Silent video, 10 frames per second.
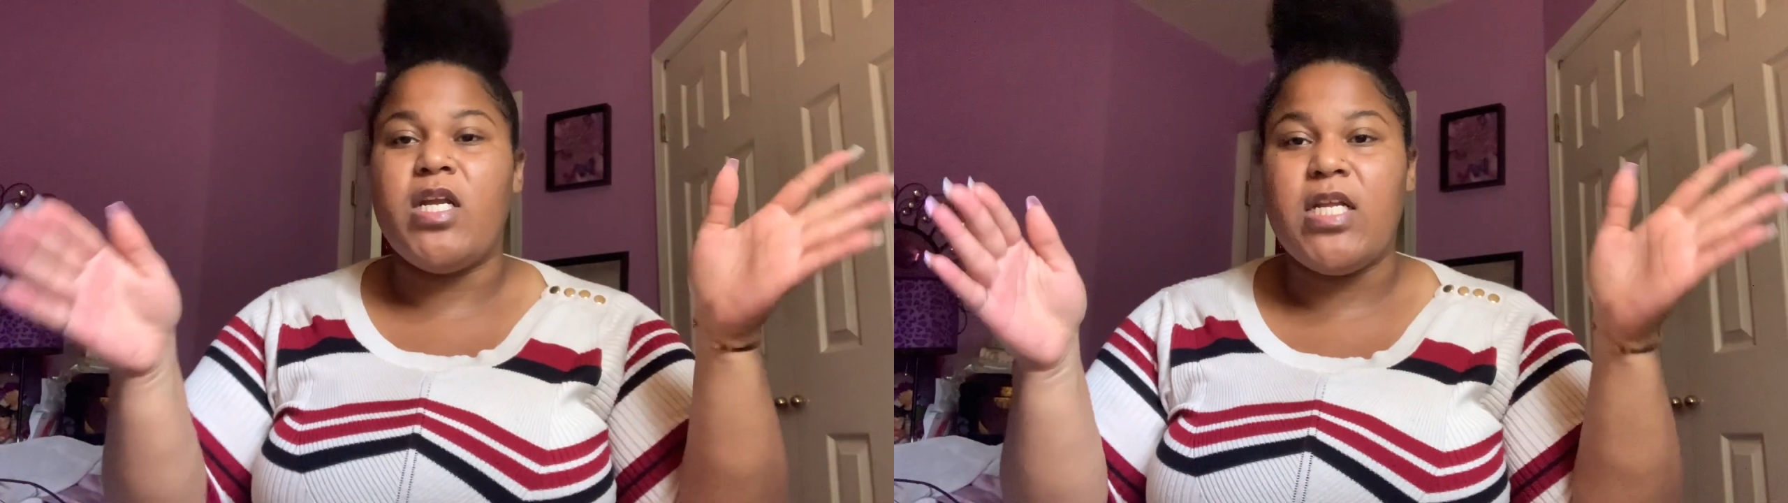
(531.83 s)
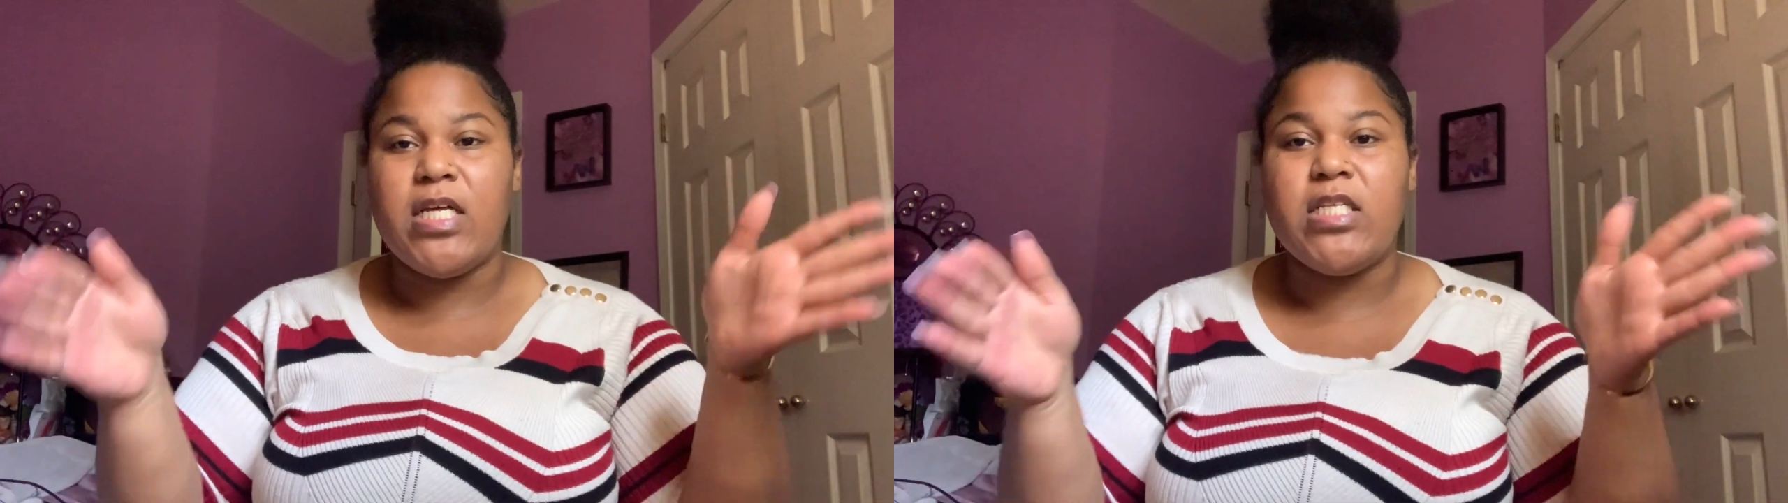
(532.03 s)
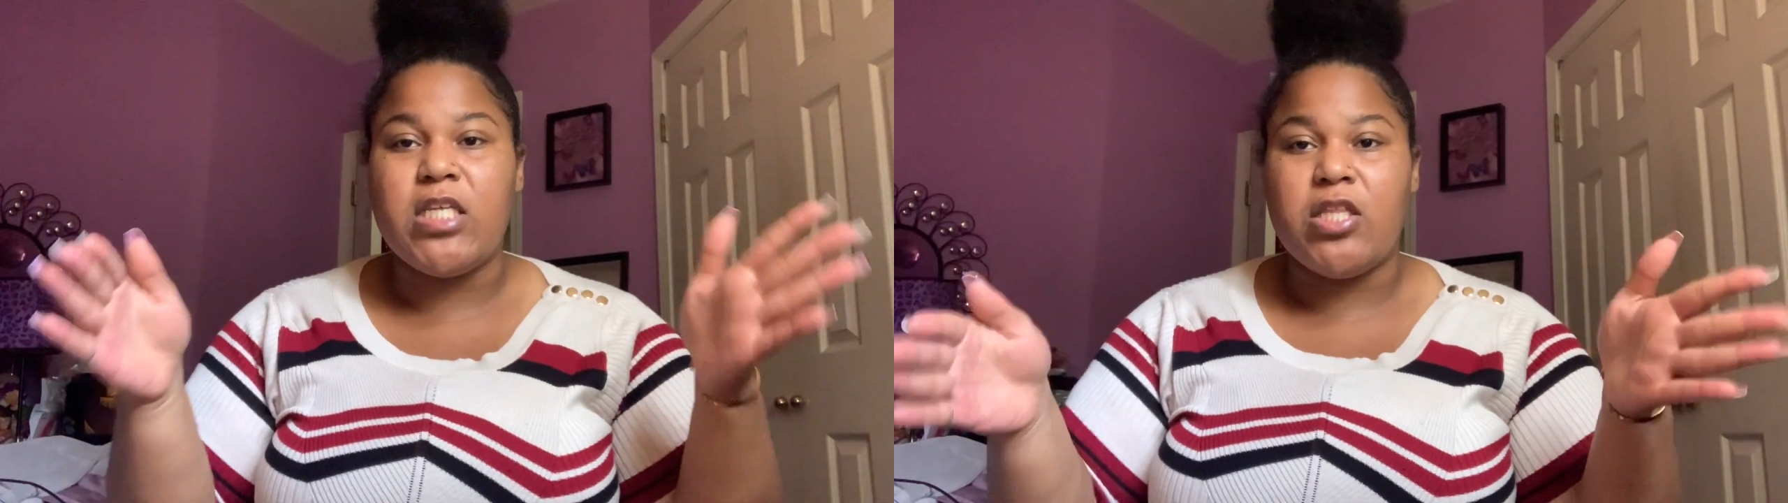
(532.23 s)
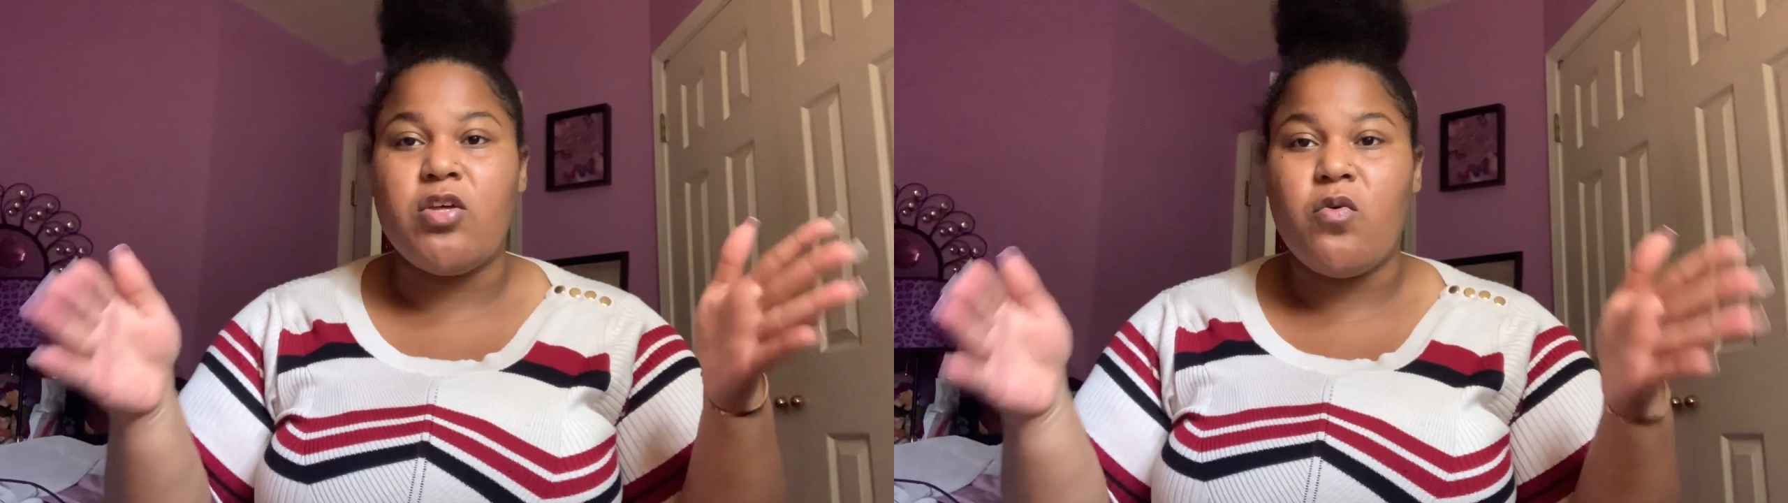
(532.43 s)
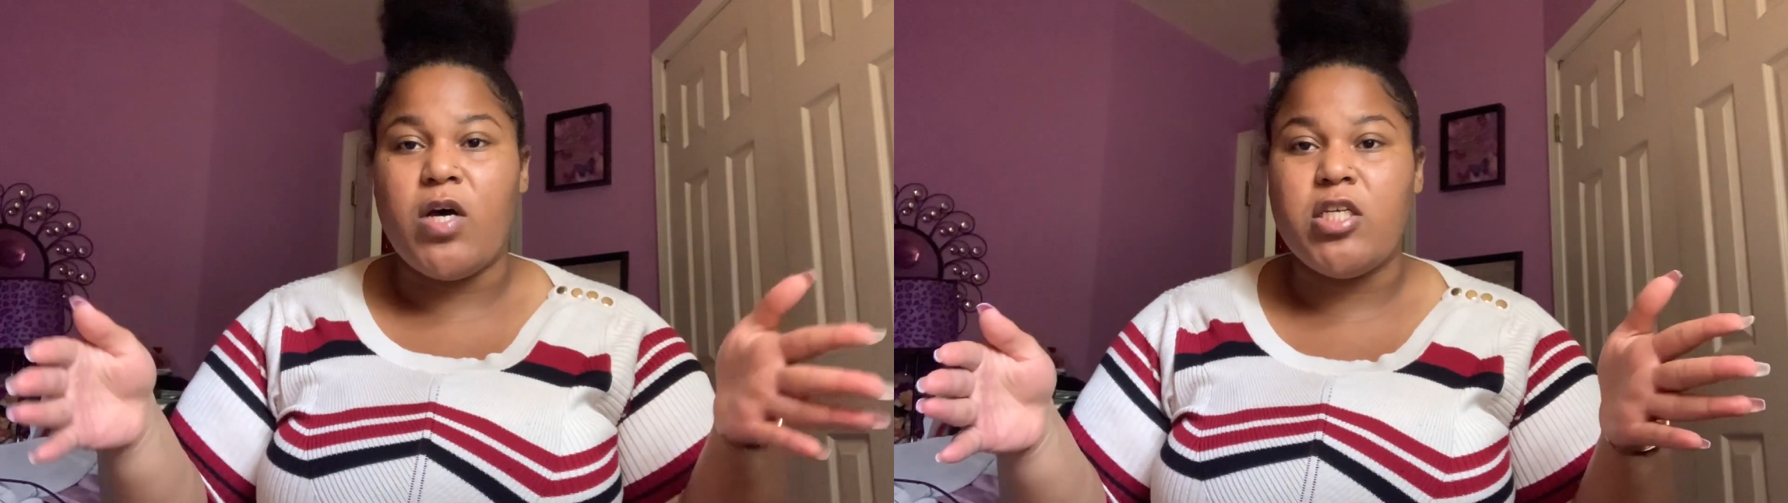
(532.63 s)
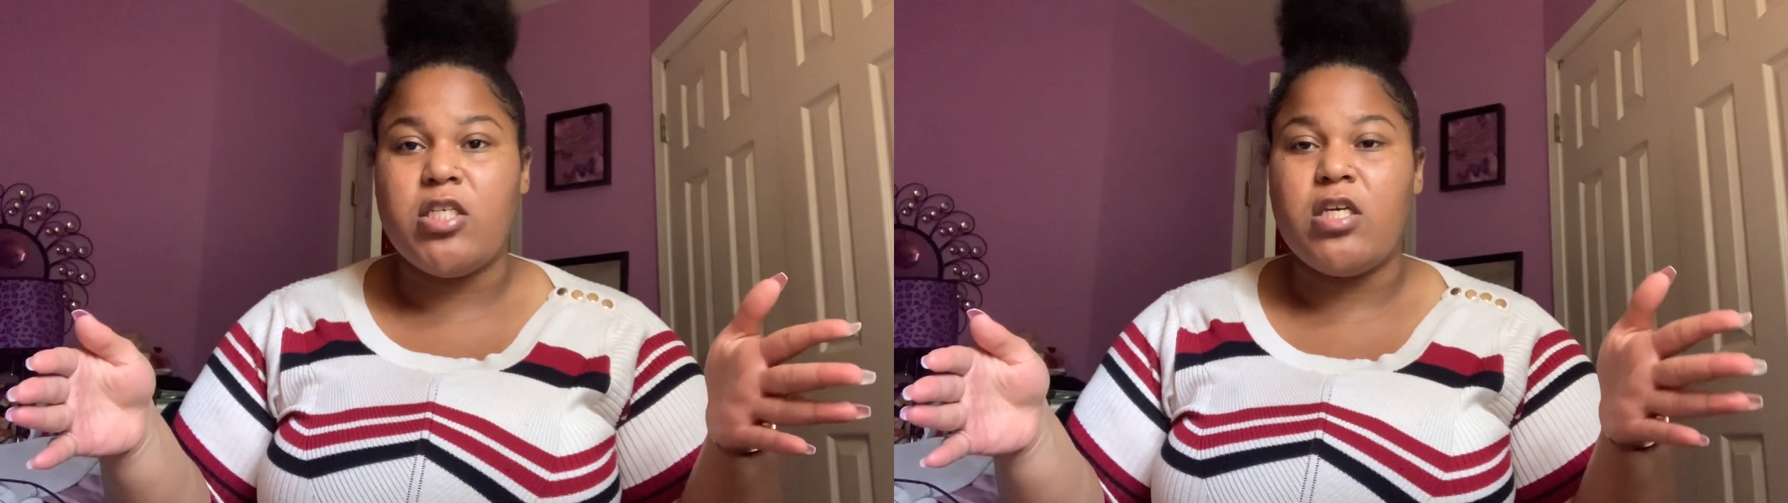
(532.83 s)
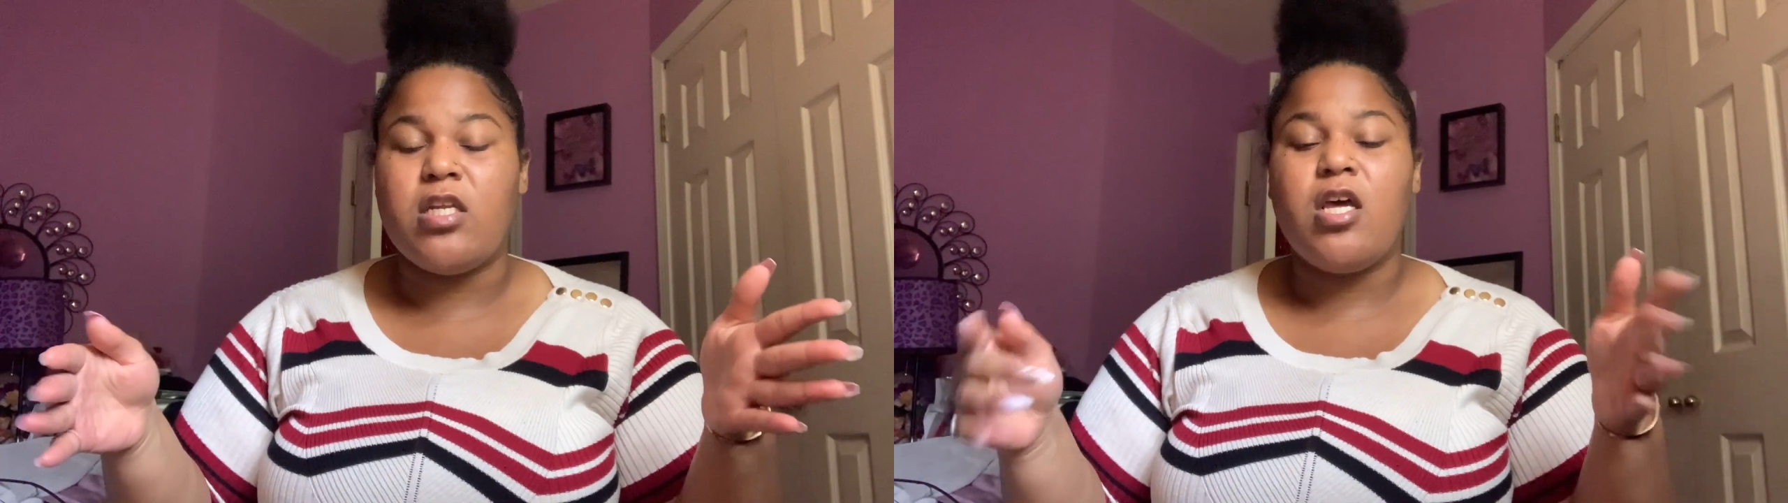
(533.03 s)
it is in the question.